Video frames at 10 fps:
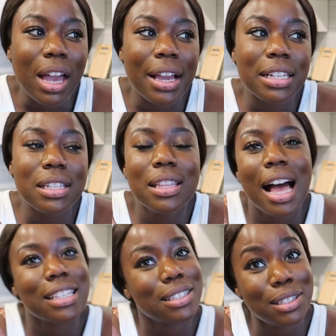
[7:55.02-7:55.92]
I guess the
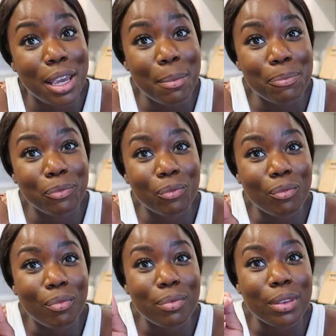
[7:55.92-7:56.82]
last tip
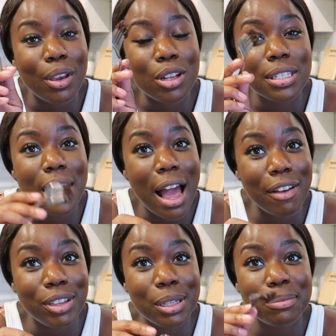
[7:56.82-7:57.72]
to
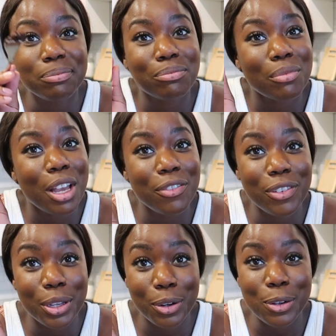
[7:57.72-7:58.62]
having a
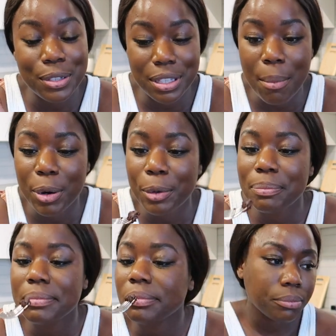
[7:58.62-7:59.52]
fit girl
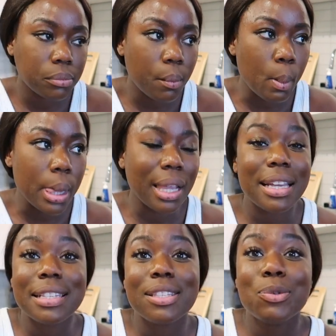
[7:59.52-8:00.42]
summer
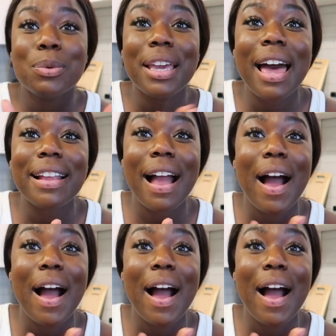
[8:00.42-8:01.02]
is to get